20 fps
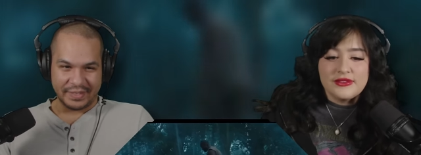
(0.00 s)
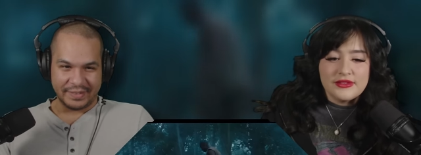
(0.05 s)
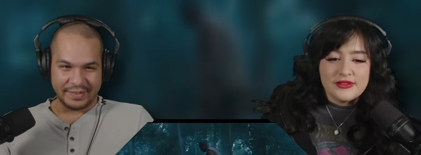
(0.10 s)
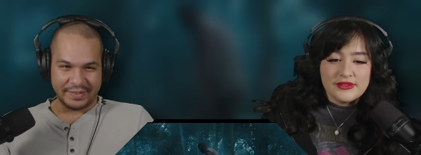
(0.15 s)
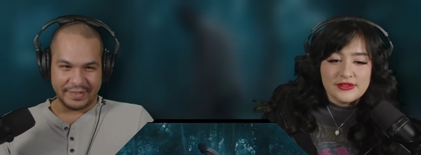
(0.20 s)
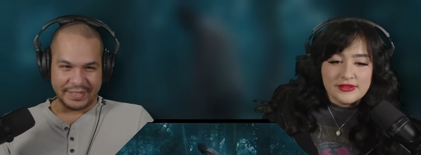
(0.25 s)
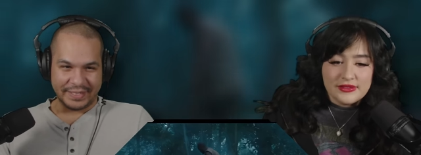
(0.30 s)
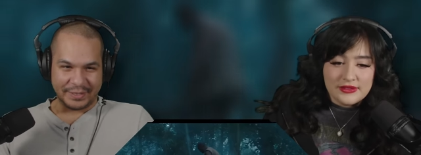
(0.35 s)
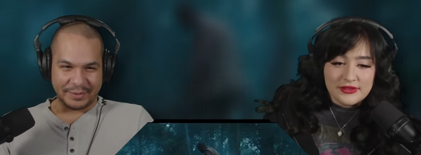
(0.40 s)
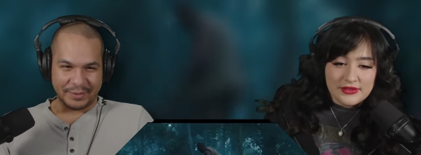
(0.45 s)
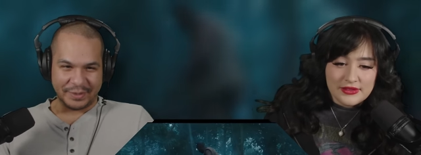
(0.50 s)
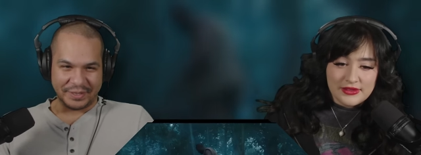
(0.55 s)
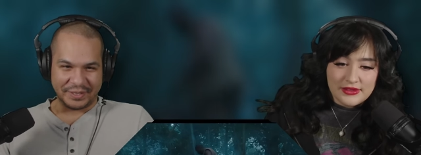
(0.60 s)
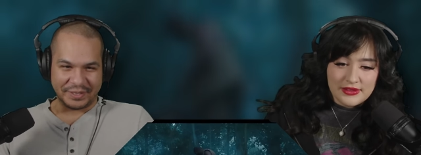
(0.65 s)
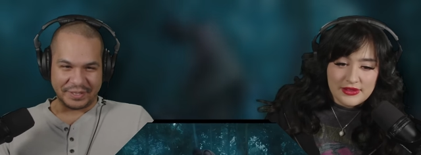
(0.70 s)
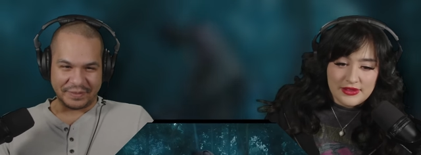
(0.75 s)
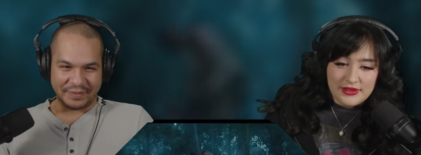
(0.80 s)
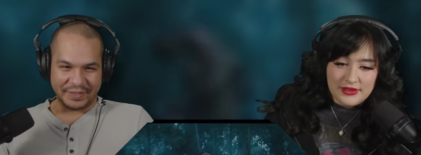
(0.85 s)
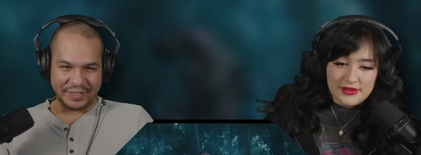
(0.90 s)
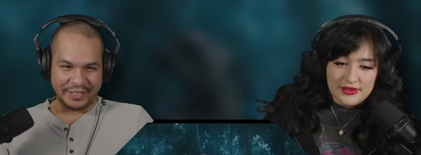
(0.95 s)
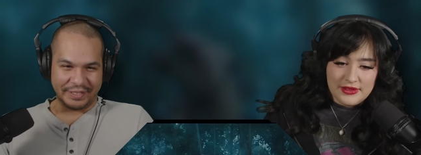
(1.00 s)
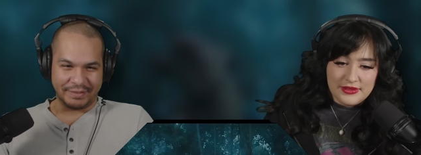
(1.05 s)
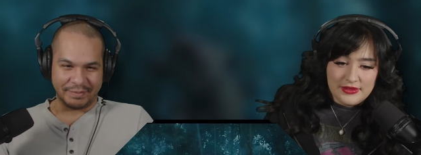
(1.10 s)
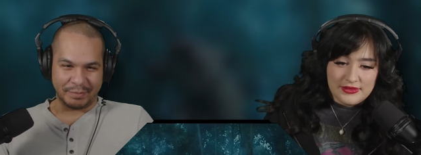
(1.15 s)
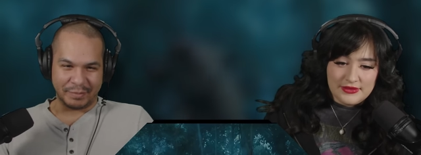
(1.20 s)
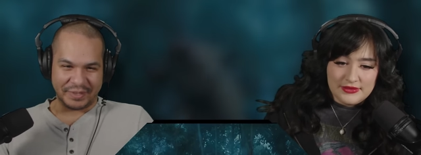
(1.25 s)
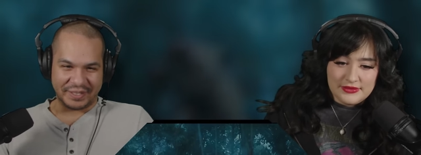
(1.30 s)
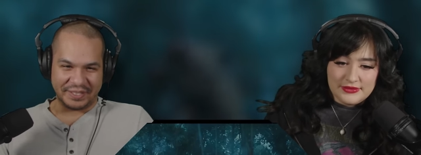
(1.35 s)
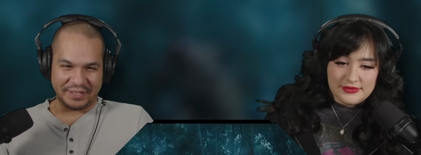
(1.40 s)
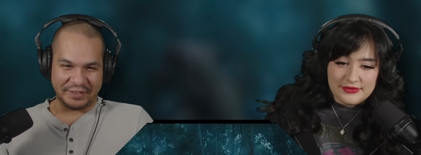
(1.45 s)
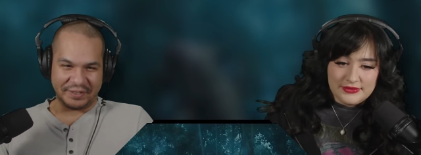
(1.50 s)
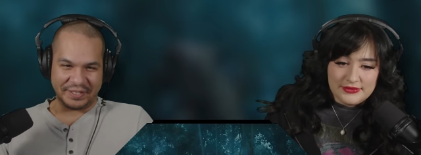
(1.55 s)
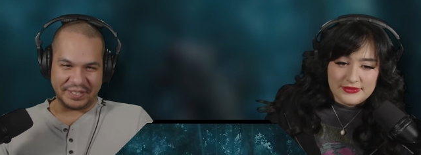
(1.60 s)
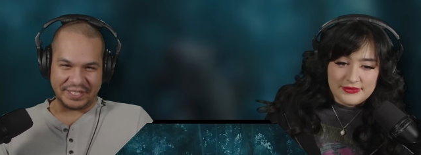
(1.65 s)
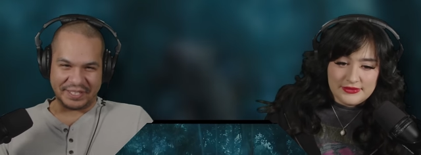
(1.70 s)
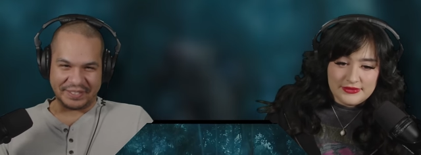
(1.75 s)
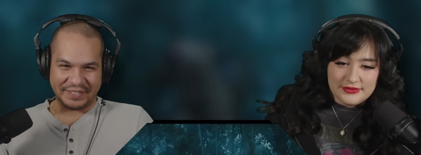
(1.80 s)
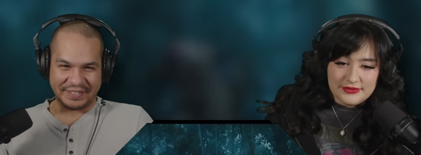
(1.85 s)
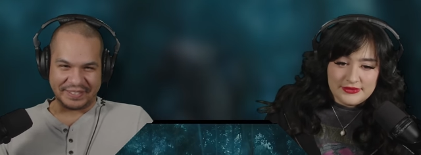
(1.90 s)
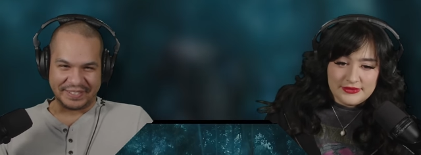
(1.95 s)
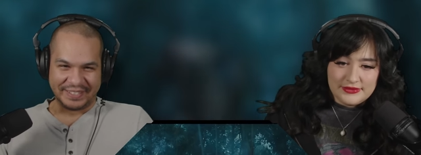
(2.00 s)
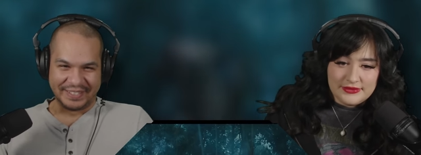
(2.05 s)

Speaker 1: Yeah, relatively stealthy kill.